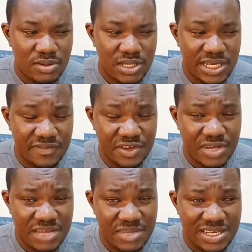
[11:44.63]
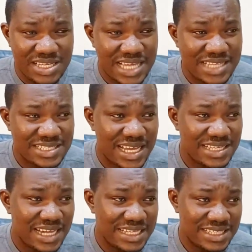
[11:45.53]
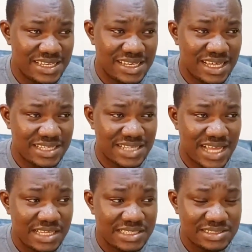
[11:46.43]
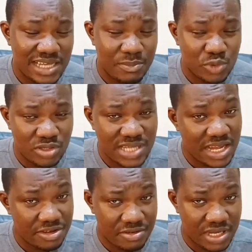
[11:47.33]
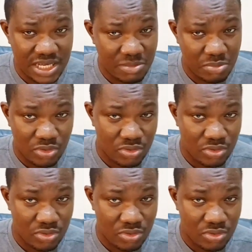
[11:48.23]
In the video I made here, I said it that I am not hungry anymore.